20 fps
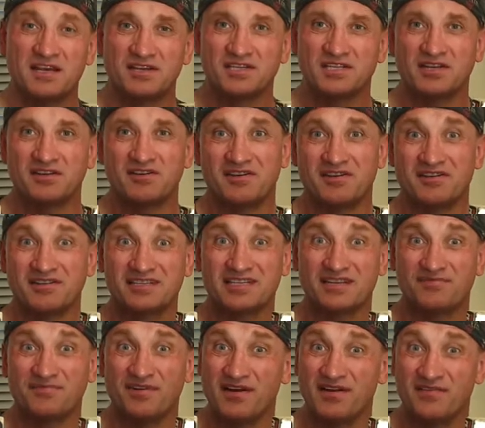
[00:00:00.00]
so you can
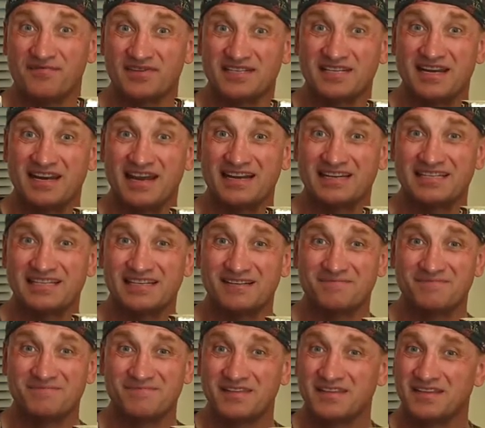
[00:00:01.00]
survive as an actor.
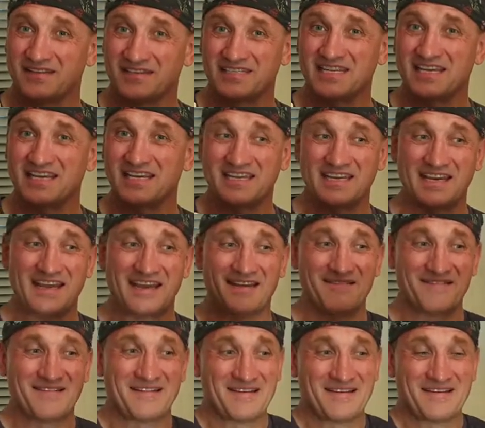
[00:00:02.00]
Take care.
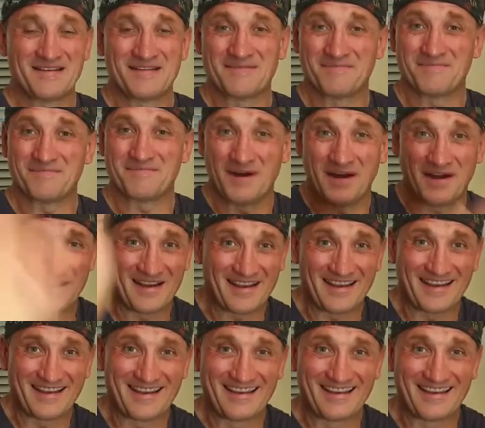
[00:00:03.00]
Bye.